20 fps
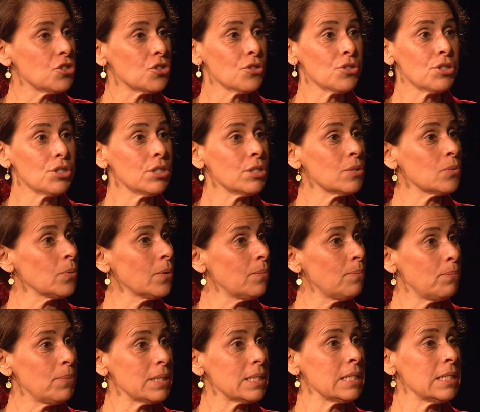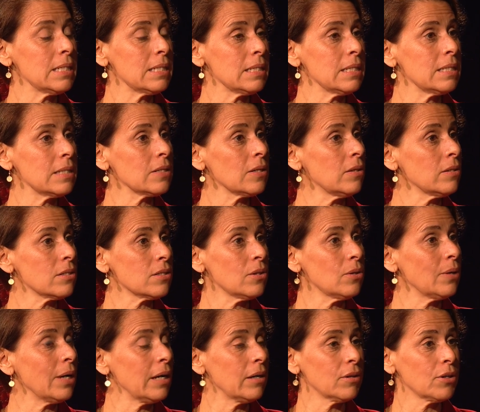churches with businesses
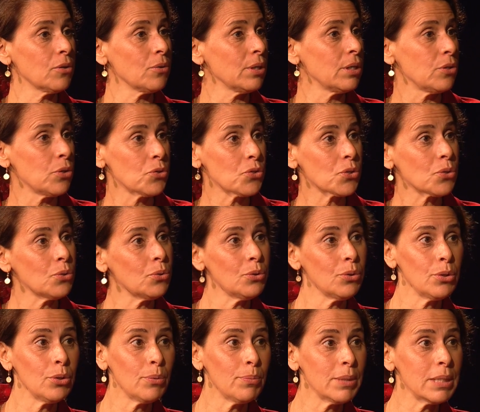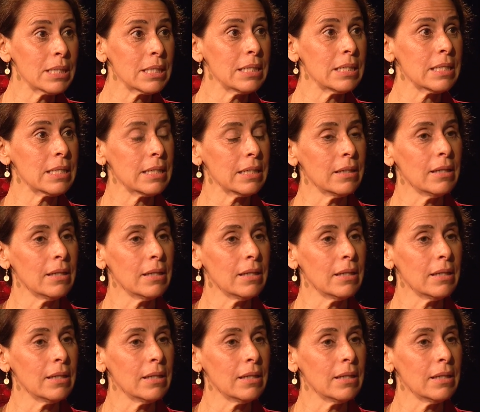also how to green your school, your business.